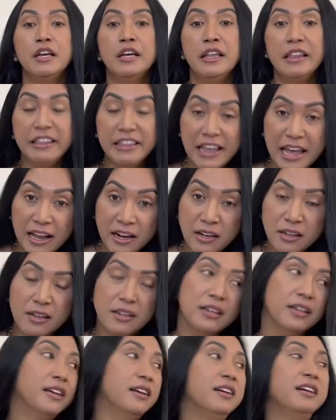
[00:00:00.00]
Then
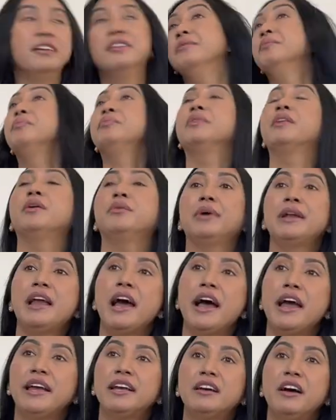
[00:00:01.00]
when
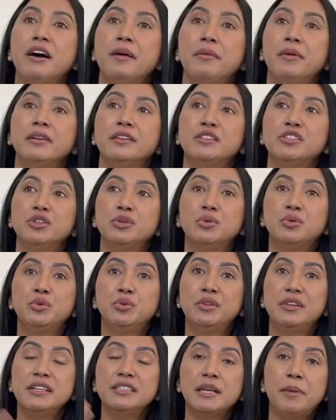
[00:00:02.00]
I got to
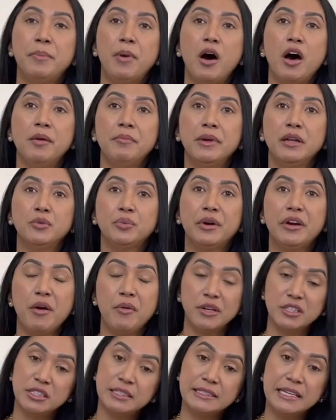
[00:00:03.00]
this apartment where I
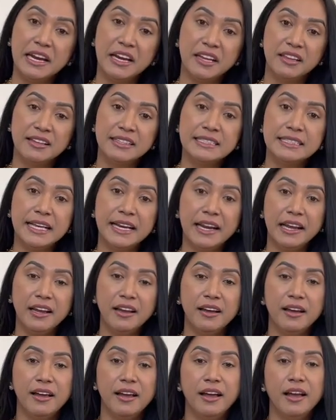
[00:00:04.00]
was staying in the city,